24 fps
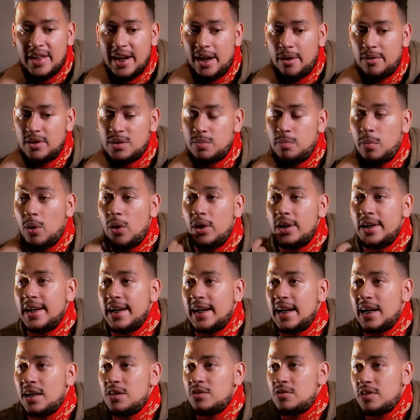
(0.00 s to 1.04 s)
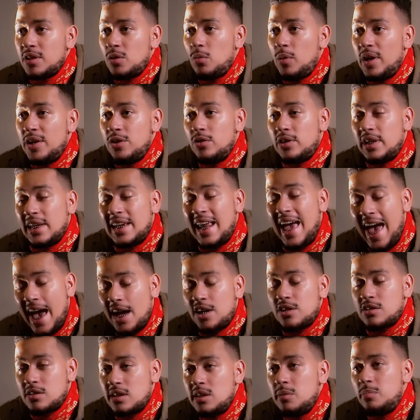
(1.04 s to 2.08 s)
that I was born in a country where you can
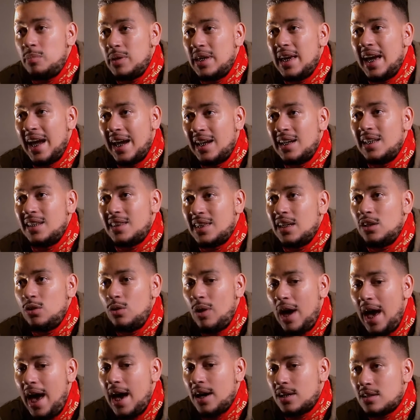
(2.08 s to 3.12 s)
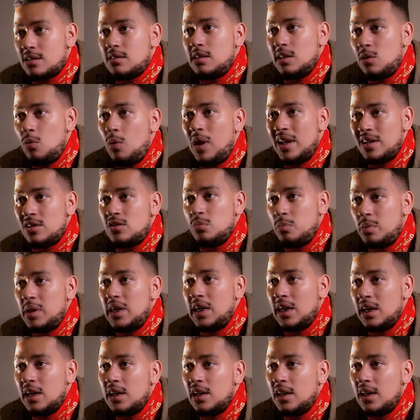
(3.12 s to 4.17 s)
actually be anything you actually want to be
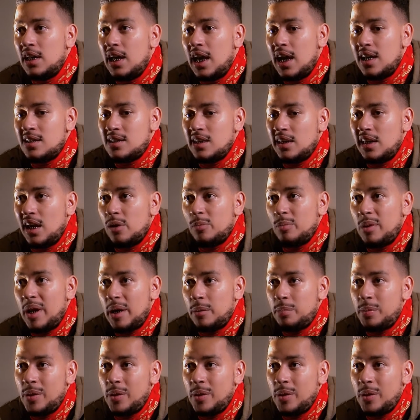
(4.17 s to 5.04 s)
as a young black